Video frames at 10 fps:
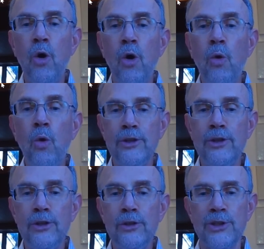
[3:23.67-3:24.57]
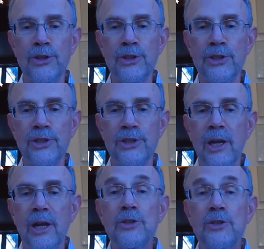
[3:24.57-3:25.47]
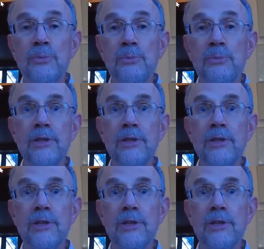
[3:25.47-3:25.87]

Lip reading: to eat whole foods.